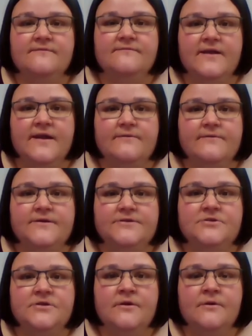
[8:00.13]

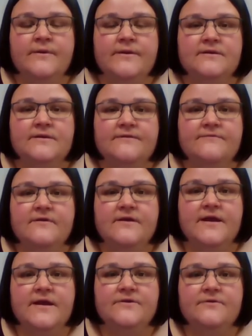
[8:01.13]
language when
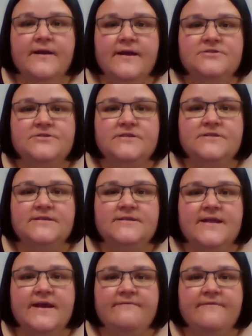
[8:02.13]
delivering a direction to
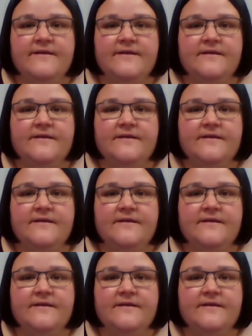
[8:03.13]
David.